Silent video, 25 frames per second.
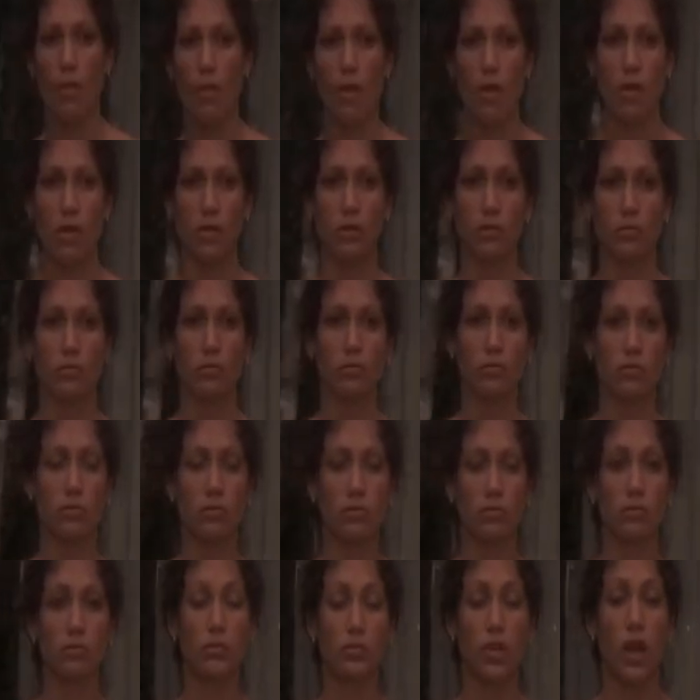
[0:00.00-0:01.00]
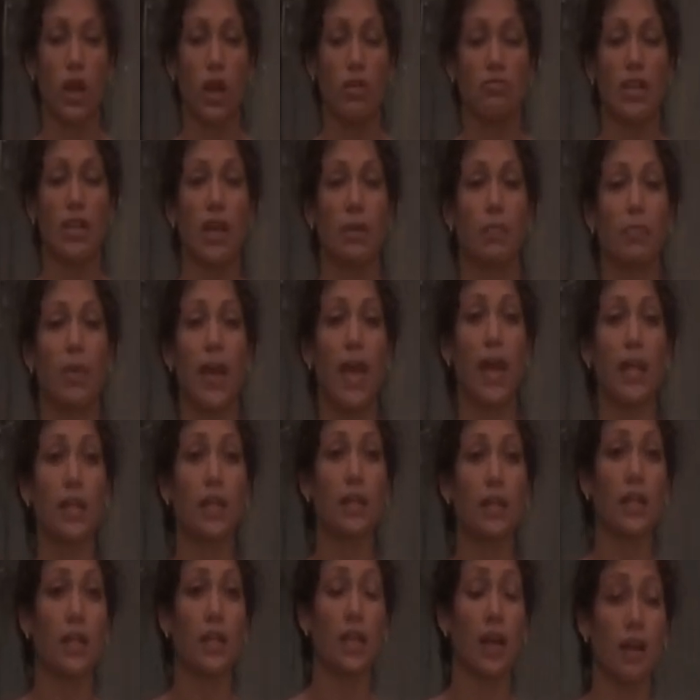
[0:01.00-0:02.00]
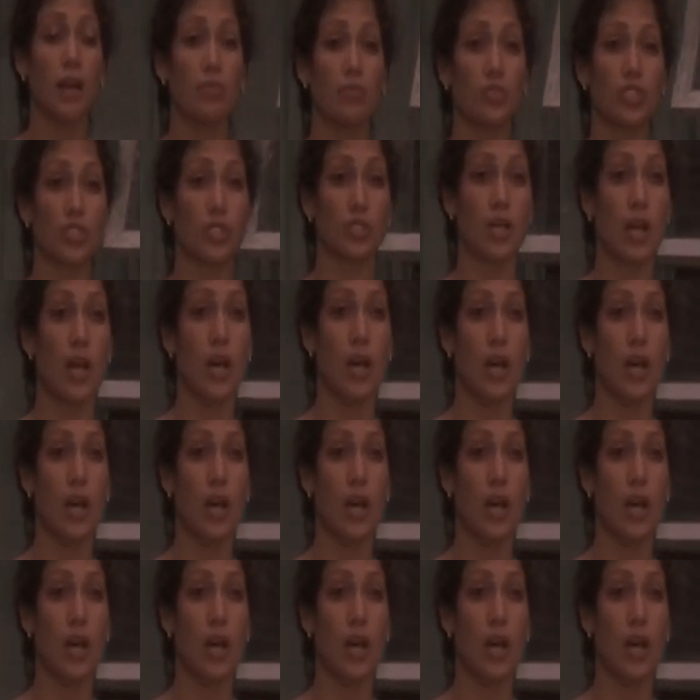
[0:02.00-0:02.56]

And Terry's main concern is upsetting the